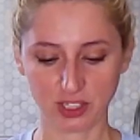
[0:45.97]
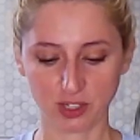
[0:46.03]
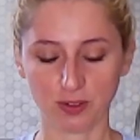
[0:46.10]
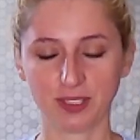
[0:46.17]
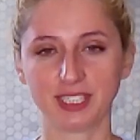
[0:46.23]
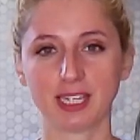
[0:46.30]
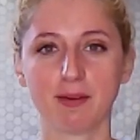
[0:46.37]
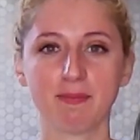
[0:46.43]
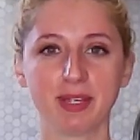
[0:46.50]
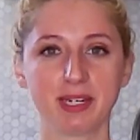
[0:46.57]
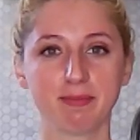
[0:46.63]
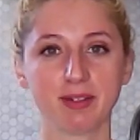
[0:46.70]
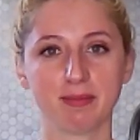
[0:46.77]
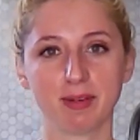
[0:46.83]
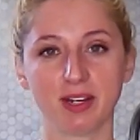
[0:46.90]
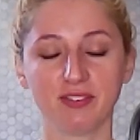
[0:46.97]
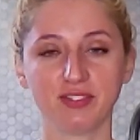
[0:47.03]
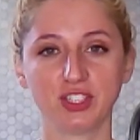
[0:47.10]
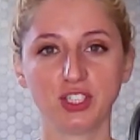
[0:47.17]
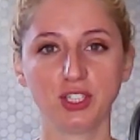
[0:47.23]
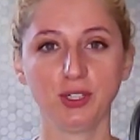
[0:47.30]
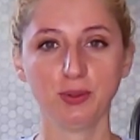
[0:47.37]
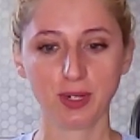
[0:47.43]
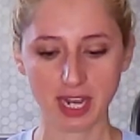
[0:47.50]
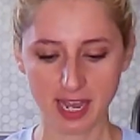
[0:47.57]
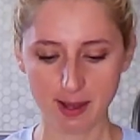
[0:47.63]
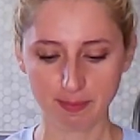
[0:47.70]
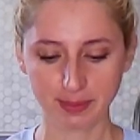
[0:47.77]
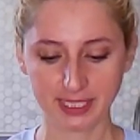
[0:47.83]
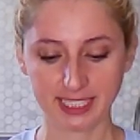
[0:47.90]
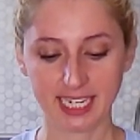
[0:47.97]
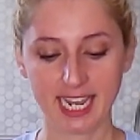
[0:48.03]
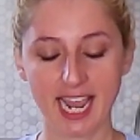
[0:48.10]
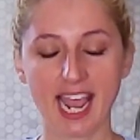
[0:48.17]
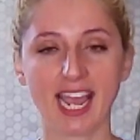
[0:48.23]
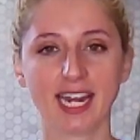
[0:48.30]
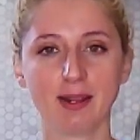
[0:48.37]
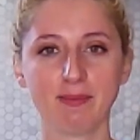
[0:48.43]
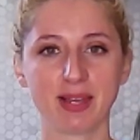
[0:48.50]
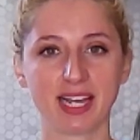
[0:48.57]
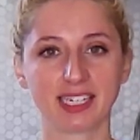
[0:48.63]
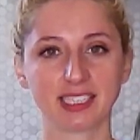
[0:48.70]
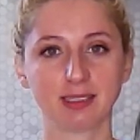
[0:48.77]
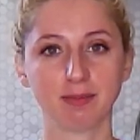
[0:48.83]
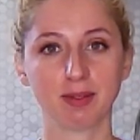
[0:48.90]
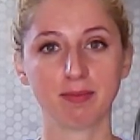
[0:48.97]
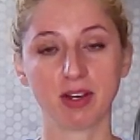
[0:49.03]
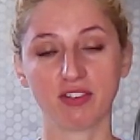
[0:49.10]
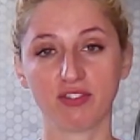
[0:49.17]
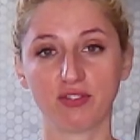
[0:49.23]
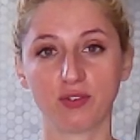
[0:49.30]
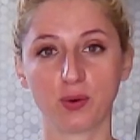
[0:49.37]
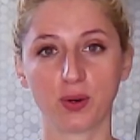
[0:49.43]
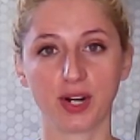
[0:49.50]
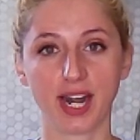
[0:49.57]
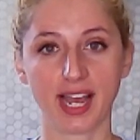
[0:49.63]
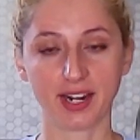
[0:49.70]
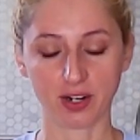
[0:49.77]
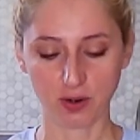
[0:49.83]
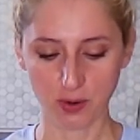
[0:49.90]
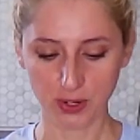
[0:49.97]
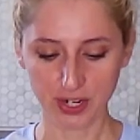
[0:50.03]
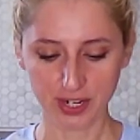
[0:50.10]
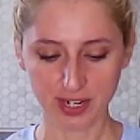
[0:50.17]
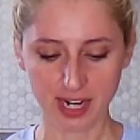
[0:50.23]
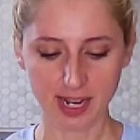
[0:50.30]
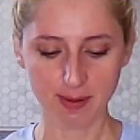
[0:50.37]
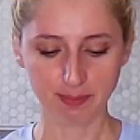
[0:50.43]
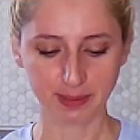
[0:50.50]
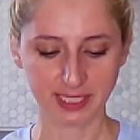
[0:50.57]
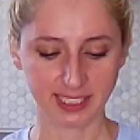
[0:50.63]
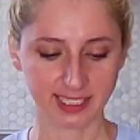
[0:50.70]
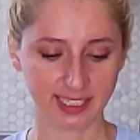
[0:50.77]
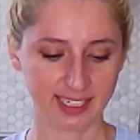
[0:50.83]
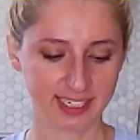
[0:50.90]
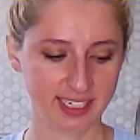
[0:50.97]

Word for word: which holds a minimum of 2 cups and a maximum of 4¼ cups.